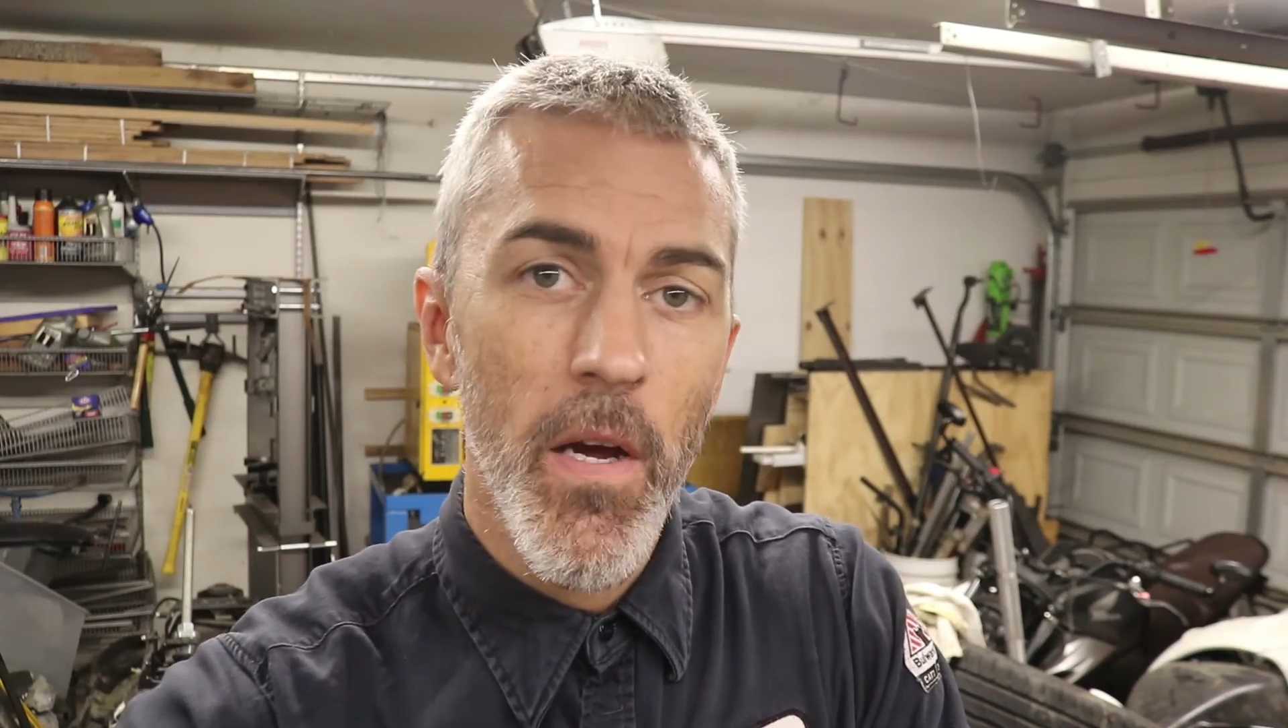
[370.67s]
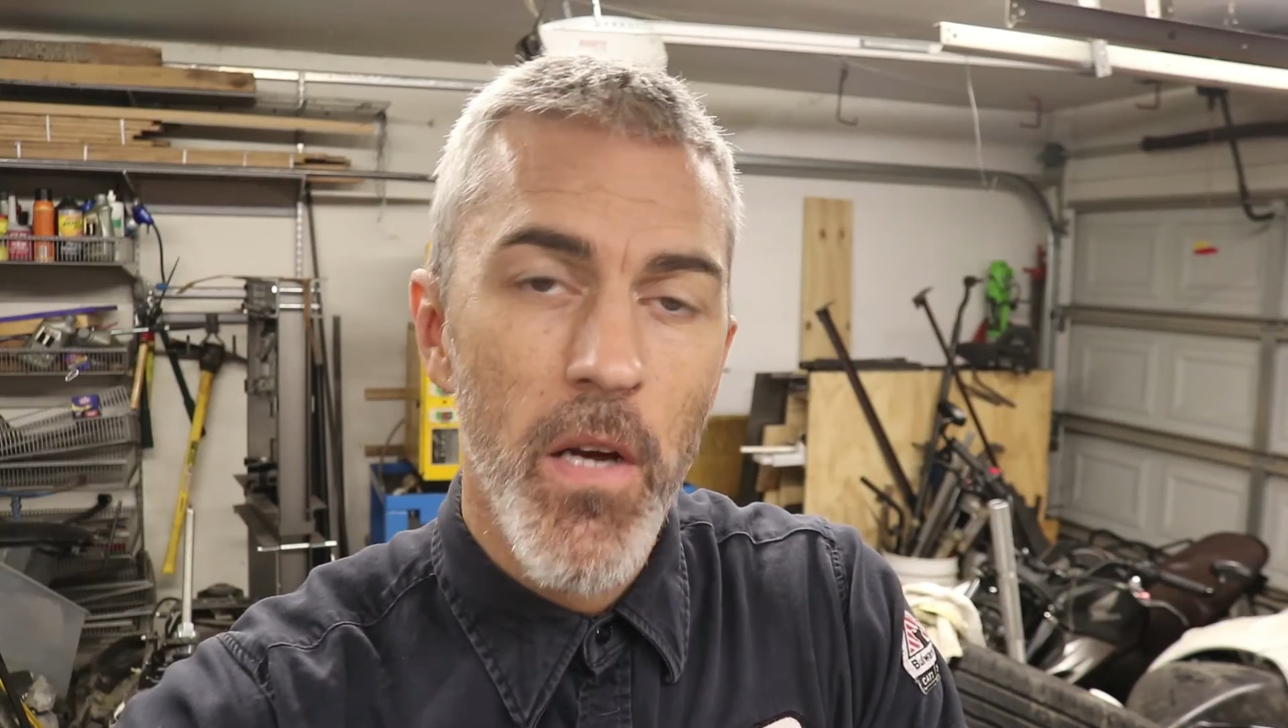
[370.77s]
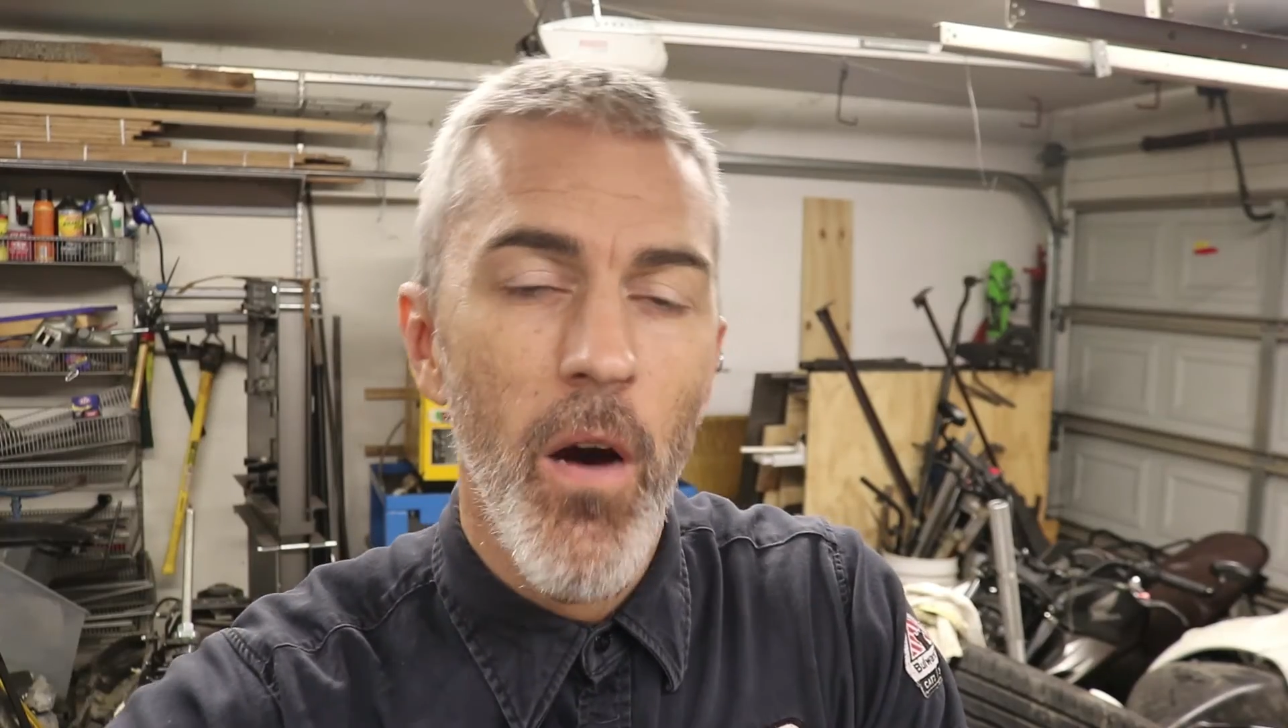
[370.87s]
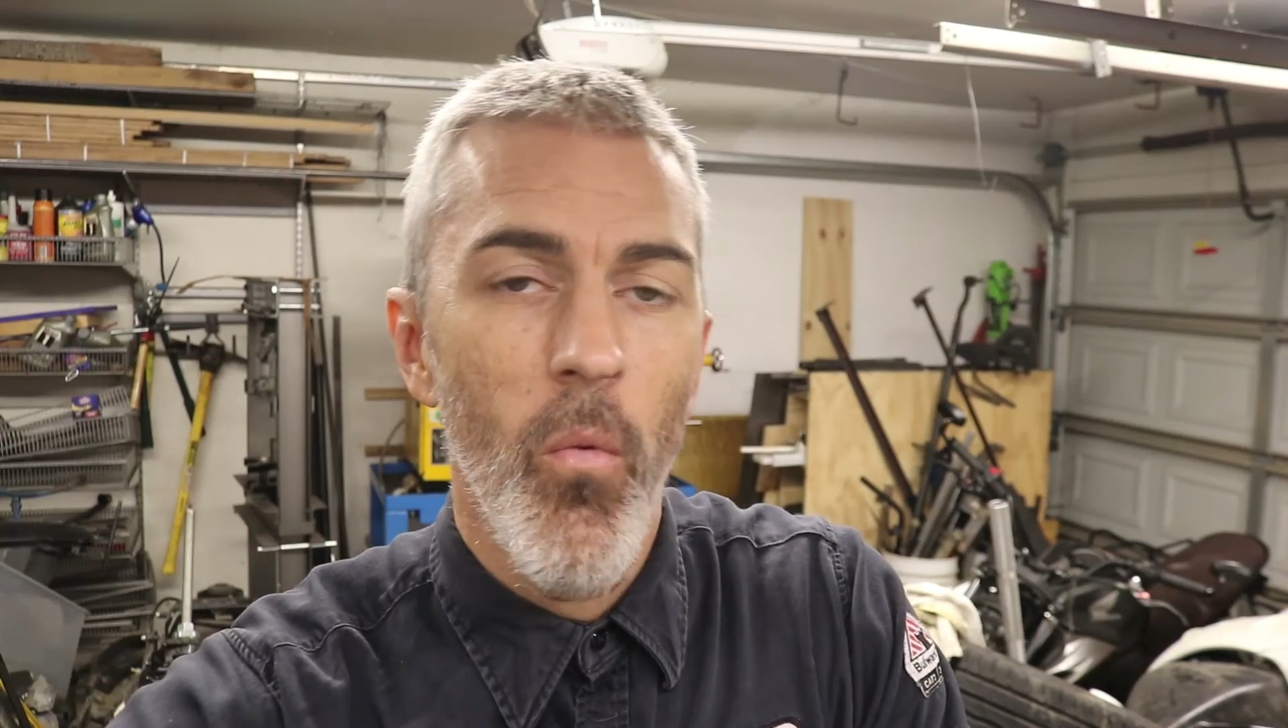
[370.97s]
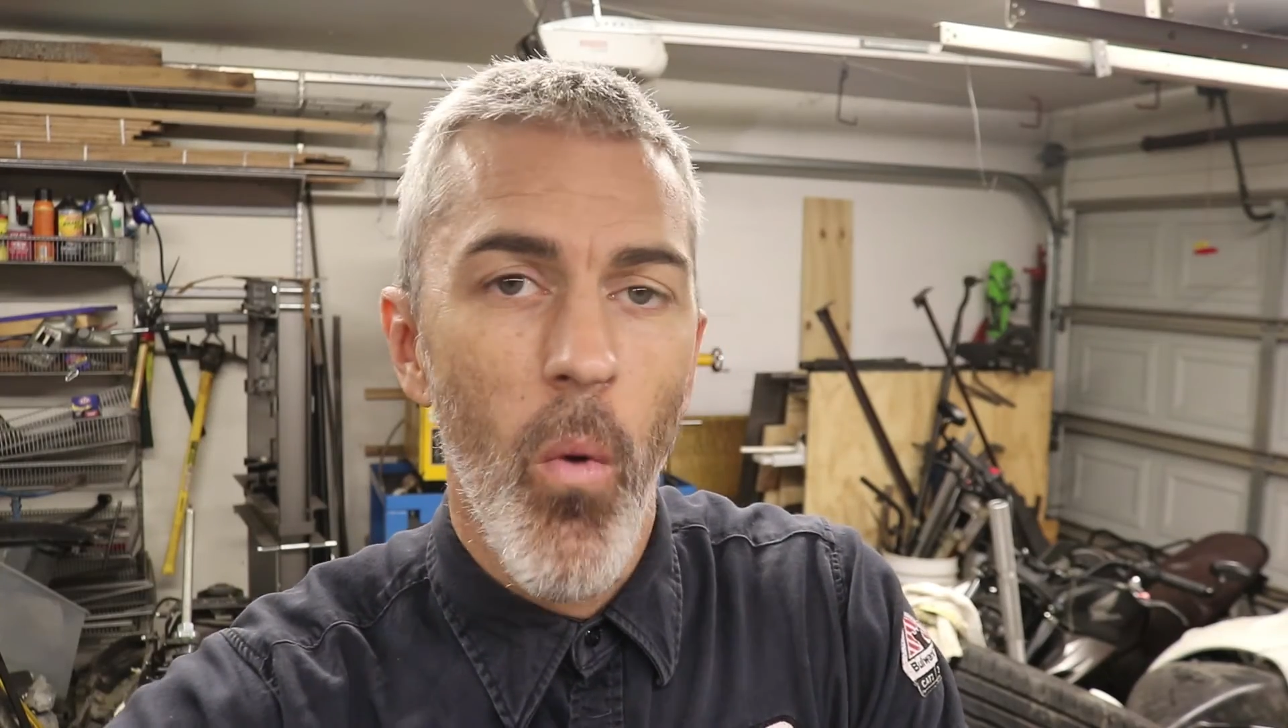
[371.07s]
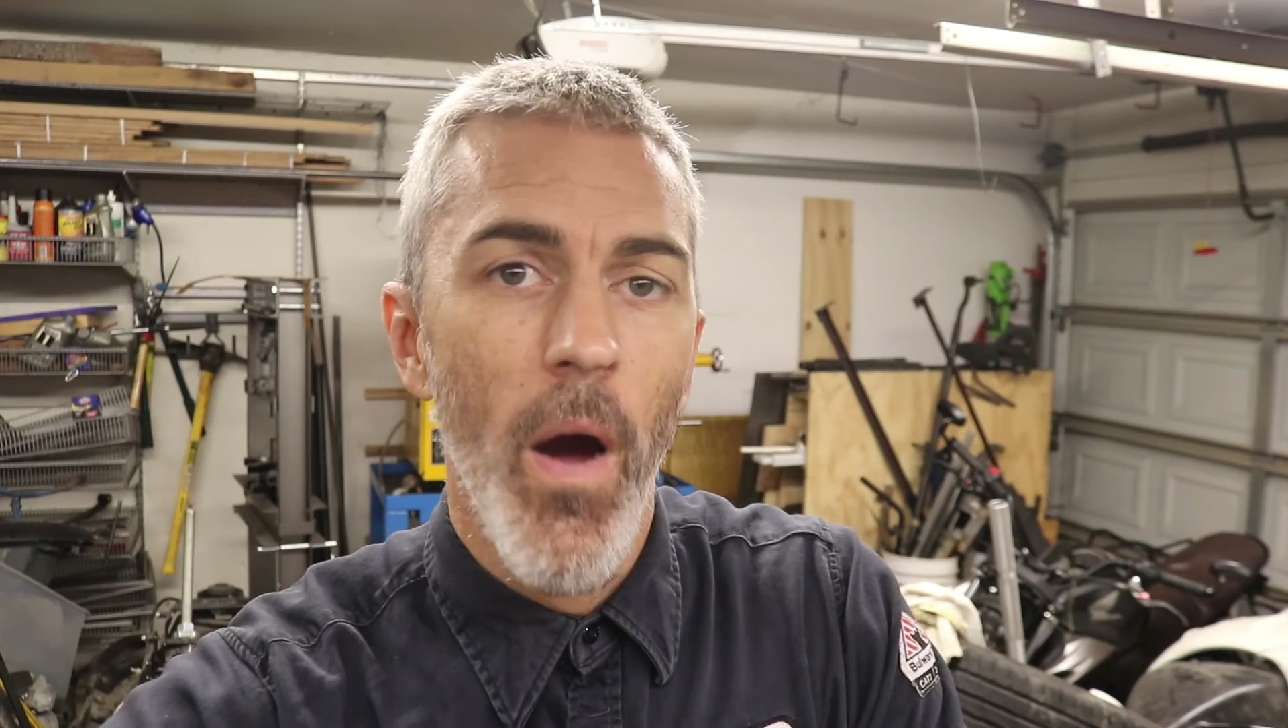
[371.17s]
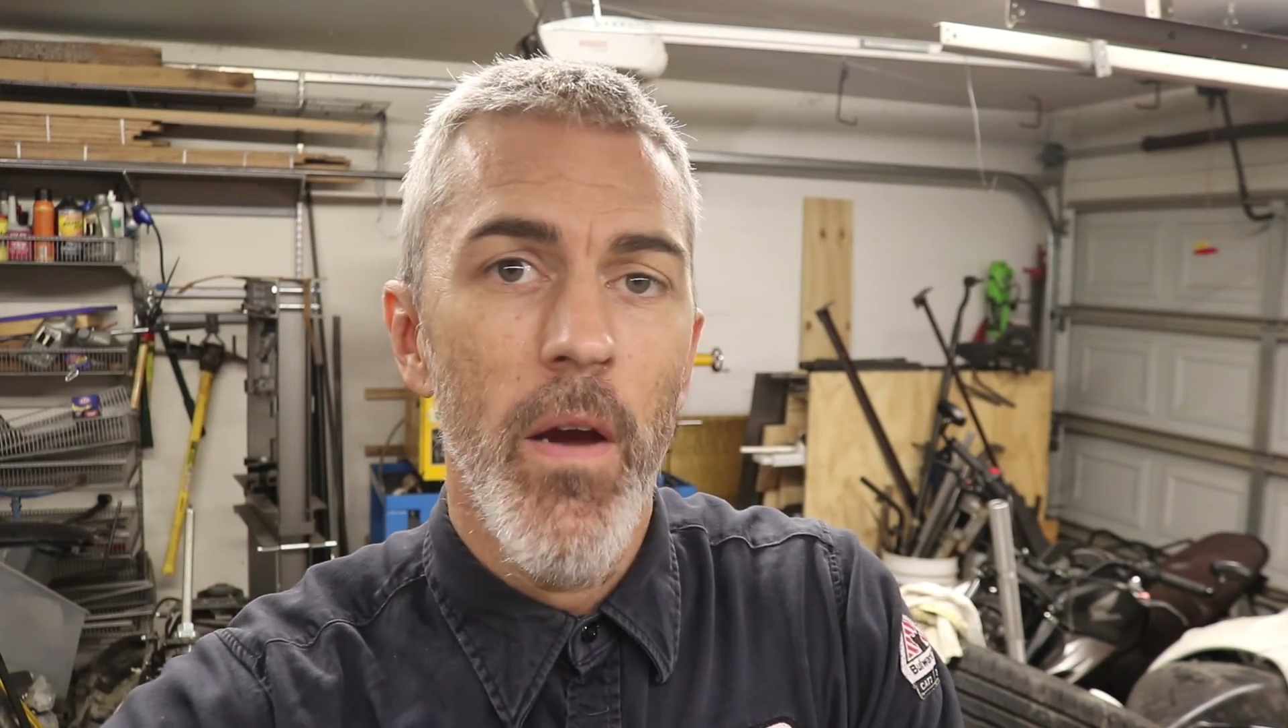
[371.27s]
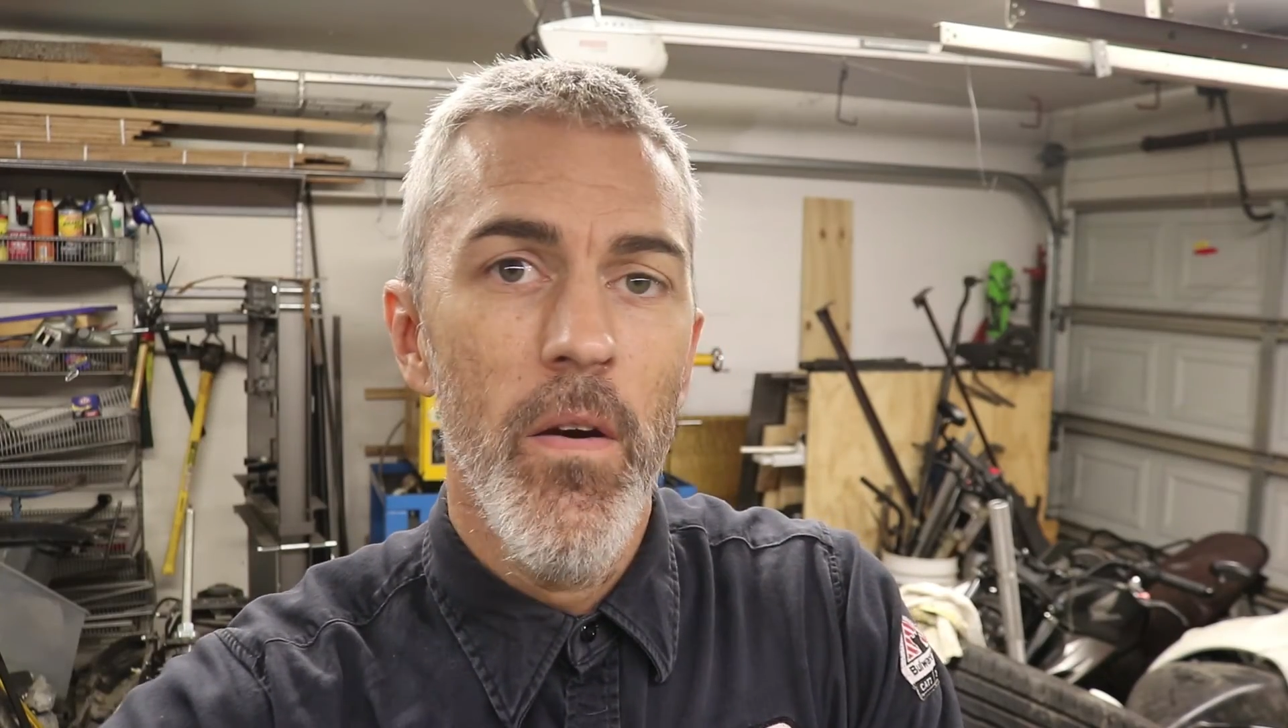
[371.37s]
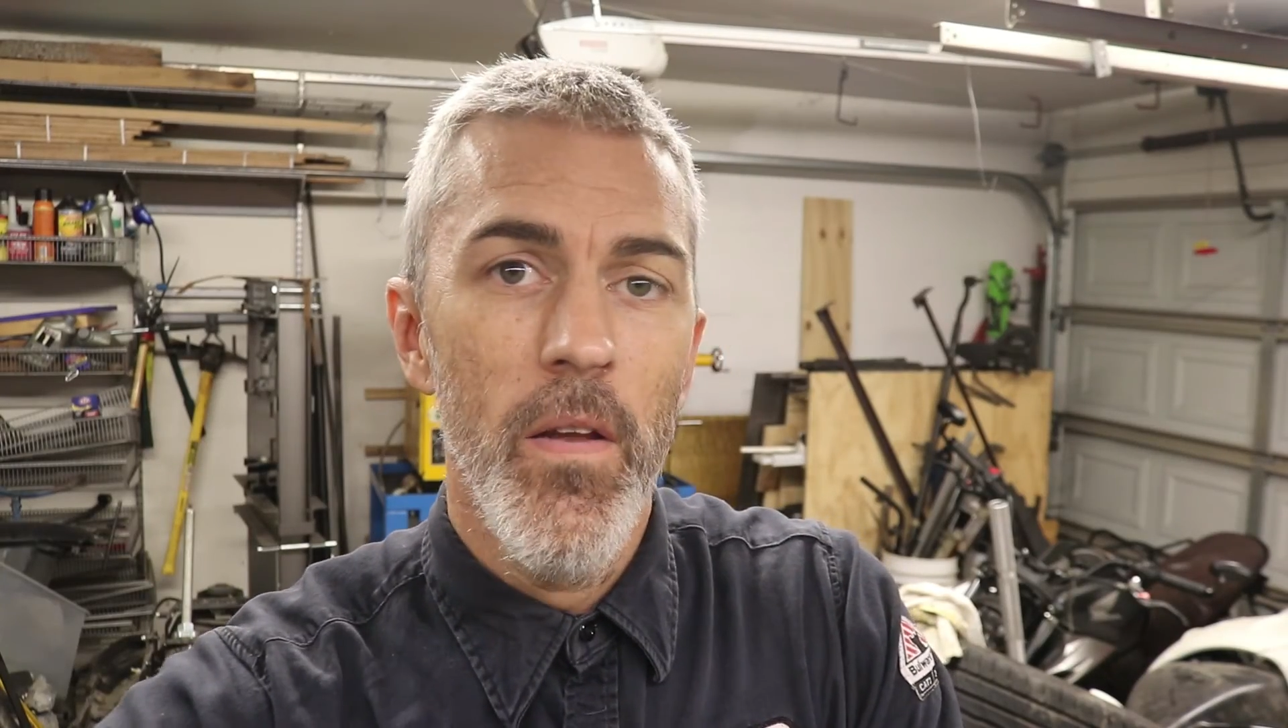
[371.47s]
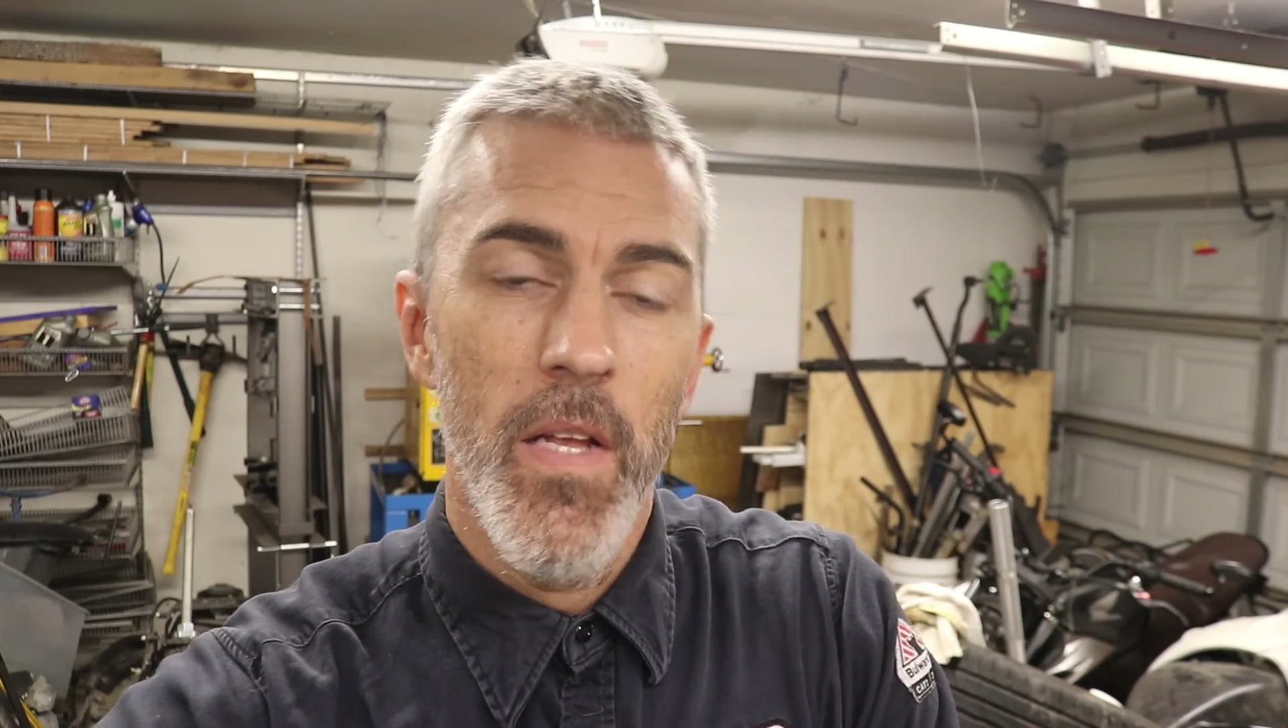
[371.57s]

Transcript: a cut wire,